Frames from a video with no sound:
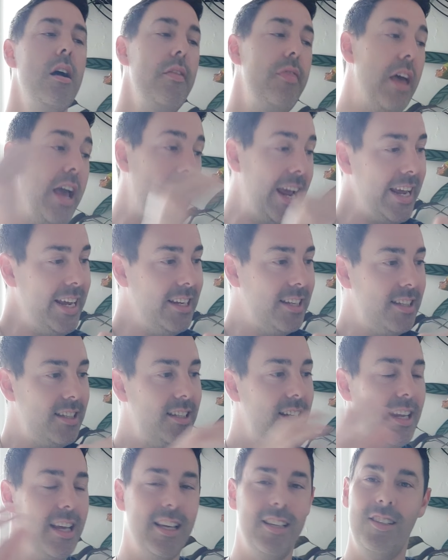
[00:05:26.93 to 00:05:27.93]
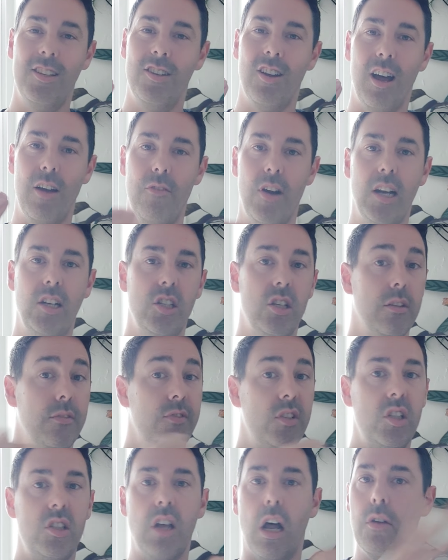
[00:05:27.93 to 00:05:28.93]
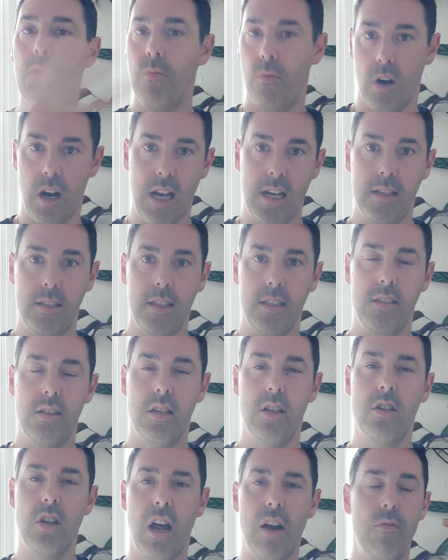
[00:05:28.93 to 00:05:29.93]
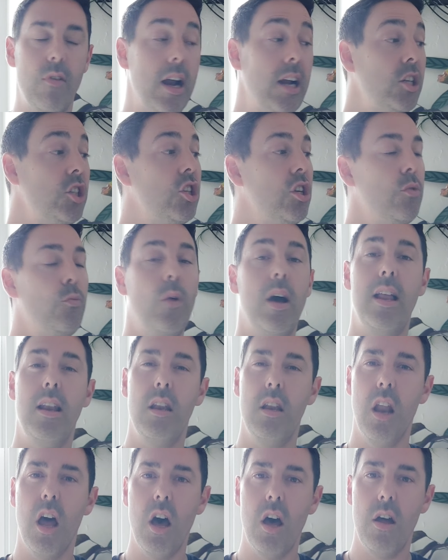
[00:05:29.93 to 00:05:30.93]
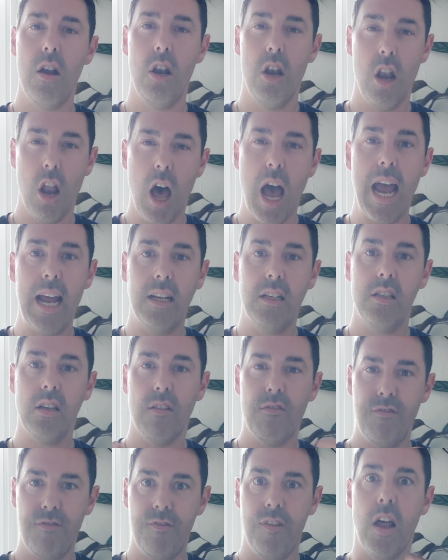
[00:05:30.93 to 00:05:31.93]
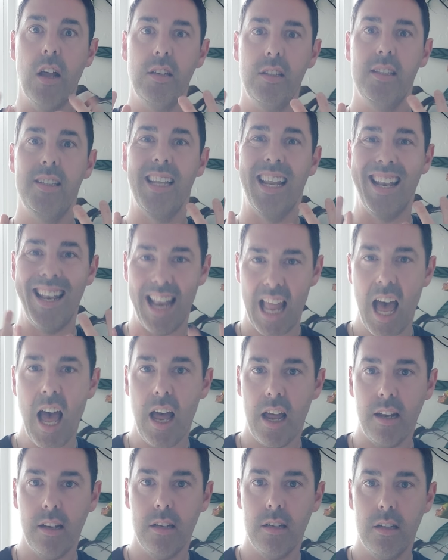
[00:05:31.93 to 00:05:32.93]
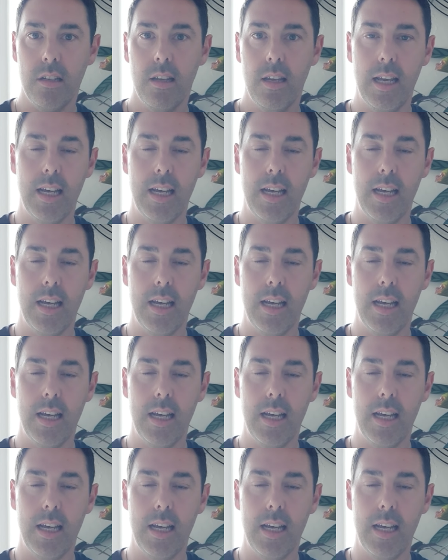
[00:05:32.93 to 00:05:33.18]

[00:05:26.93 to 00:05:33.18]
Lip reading: The east is the direction of sunrise, it's the direction where light floods the land.